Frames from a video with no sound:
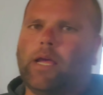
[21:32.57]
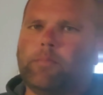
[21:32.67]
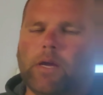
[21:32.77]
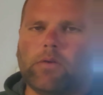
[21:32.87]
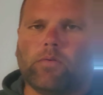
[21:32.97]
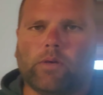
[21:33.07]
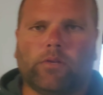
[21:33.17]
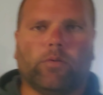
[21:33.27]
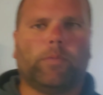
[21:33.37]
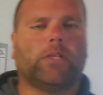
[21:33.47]
I am not going
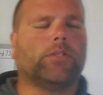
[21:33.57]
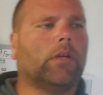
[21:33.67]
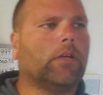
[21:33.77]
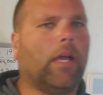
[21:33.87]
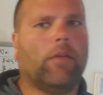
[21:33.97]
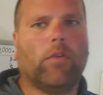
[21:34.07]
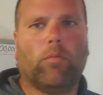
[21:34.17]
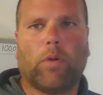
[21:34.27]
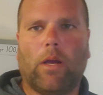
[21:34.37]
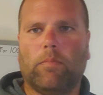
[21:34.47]
into a big truck. I have
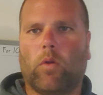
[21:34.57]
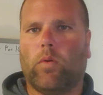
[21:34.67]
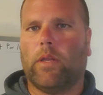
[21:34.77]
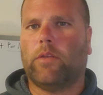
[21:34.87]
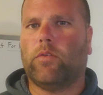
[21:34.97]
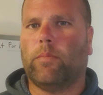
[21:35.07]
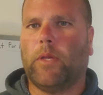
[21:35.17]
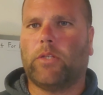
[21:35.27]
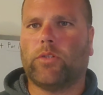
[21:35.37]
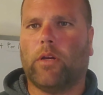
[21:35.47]
no problem going into a
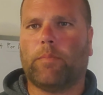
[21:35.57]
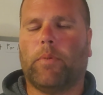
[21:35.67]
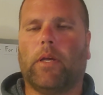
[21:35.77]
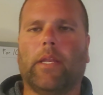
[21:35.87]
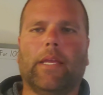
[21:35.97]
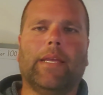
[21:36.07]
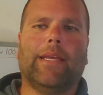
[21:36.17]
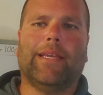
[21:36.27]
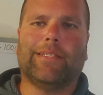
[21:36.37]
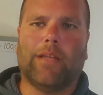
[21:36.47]
big truck, but
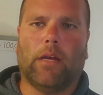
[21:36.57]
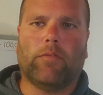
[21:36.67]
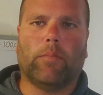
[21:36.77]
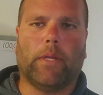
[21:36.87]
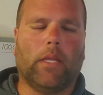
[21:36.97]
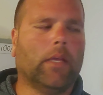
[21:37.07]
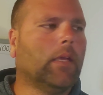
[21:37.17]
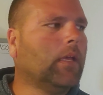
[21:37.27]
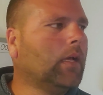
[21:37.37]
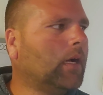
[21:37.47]
it's not for me.
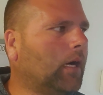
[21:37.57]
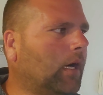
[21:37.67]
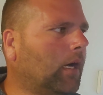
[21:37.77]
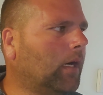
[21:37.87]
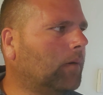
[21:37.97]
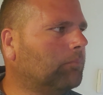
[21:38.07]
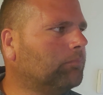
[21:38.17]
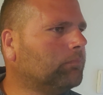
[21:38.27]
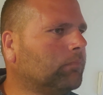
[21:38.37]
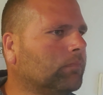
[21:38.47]

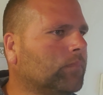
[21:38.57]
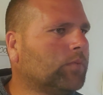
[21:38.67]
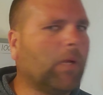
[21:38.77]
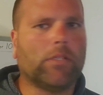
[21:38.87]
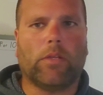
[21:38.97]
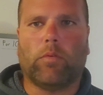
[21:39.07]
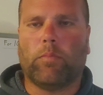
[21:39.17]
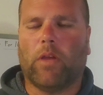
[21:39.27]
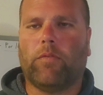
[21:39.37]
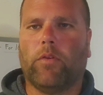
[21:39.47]
Um, especially
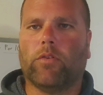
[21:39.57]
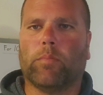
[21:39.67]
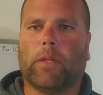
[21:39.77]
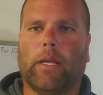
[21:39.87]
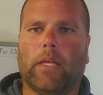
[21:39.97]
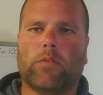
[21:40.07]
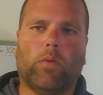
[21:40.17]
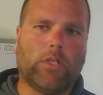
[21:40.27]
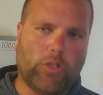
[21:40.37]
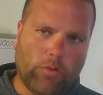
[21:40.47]
with my future plans,
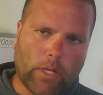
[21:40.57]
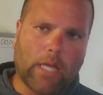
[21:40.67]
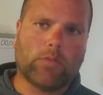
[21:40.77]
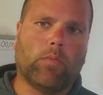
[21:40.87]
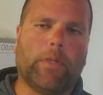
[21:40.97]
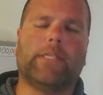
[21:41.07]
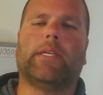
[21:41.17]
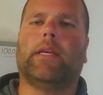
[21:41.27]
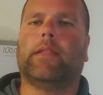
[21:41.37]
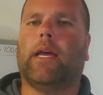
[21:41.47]
which you guys will be
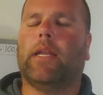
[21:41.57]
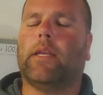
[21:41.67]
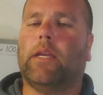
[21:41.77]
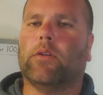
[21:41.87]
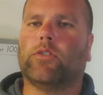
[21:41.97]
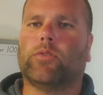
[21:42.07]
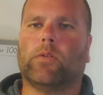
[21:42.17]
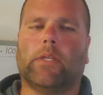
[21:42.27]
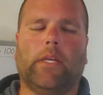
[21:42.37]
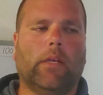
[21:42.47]
seeing that here
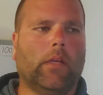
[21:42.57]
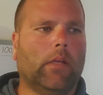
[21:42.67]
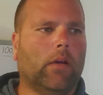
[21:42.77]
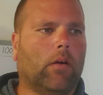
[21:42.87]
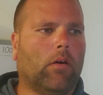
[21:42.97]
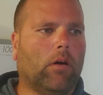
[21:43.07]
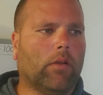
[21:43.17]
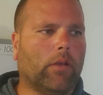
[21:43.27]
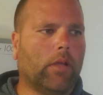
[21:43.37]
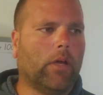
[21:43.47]
shortly
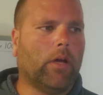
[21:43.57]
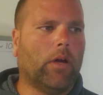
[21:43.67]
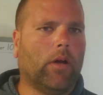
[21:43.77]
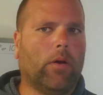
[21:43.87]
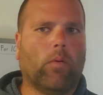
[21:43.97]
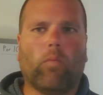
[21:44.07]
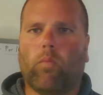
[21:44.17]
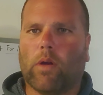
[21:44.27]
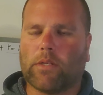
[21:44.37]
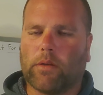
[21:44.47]
on uh,
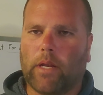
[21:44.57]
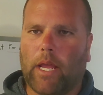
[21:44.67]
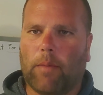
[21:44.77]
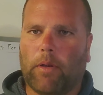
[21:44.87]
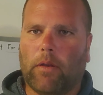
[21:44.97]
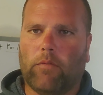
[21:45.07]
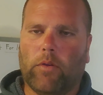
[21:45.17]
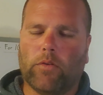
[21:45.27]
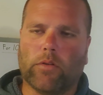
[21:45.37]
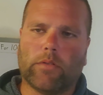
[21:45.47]
what's going to happen in the
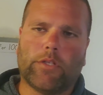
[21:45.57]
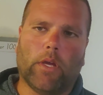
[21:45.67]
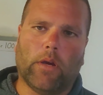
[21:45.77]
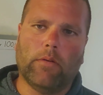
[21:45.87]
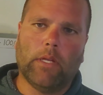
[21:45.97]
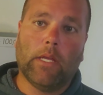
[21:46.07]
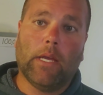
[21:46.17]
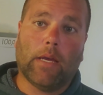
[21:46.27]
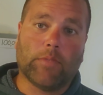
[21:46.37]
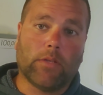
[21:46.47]
future. So
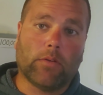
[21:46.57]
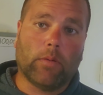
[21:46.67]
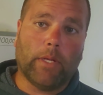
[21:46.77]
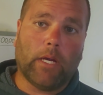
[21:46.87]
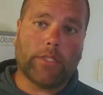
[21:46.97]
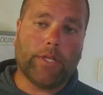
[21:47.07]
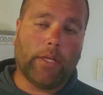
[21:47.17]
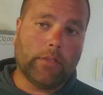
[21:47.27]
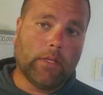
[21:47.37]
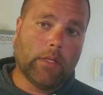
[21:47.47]
I'm still going to be hot
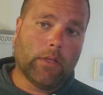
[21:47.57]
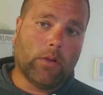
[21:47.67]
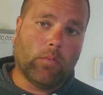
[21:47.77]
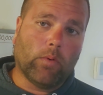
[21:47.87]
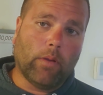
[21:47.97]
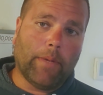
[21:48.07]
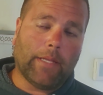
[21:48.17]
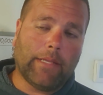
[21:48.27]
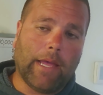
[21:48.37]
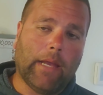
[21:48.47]
shotting. Don't worry
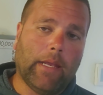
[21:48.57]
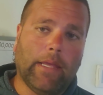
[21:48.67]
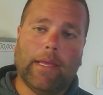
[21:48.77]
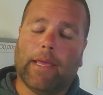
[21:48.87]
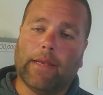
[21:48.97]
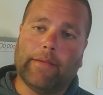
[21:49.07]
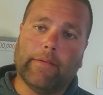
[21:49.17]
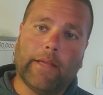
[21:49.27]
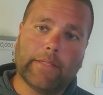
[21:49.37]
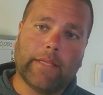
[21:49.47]
about that. And
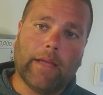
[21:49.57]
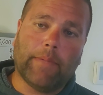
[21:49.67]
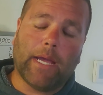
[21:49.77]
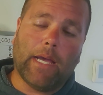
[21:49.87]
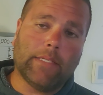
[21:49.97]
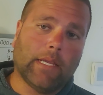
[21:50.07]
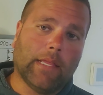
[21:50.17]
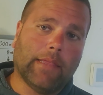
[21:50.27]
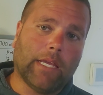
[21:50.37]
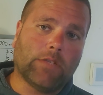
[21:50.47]
until next time, guys,
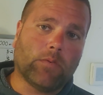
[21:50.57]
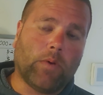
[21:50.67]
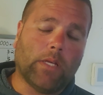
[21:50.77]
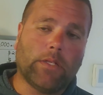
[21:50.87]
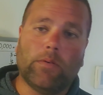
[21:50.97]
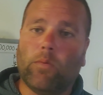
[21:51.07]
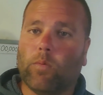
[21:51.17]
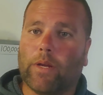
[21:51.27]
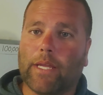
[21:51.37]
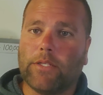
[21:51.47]
thanks for watching.
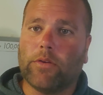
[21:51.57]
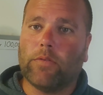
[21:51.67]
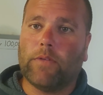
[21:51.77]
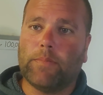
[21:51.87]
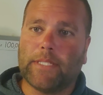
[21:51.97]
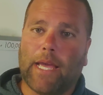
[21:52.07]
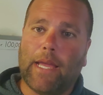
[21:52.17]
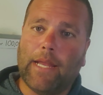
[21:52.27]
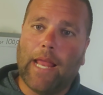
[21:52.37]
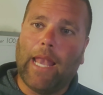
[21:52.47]
We'll catch you on the flip
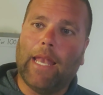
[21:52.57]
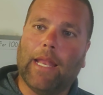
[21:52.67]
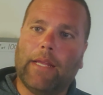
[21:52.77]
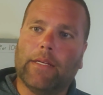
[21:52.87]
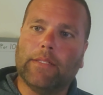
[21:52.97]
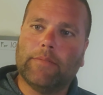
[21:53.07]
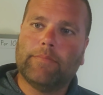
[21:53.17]
side later.